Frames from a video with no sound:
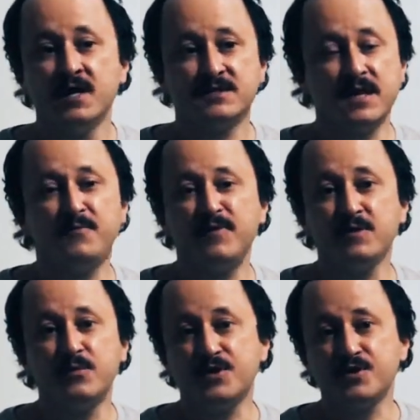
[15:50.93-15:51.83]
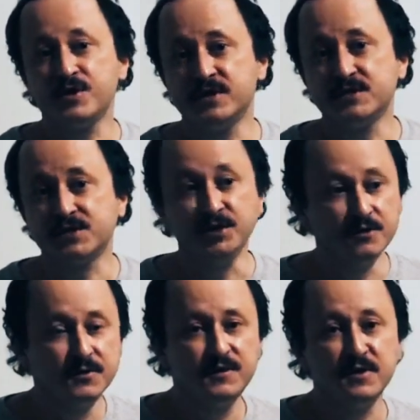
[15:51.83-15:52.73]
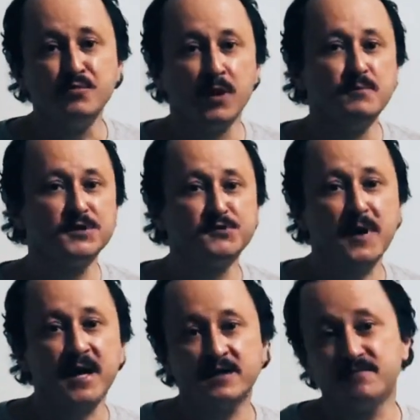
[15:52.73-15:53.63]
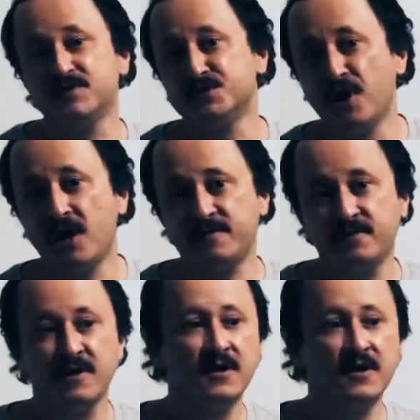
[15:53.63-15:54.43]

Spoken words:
Something which is good in one perspective is not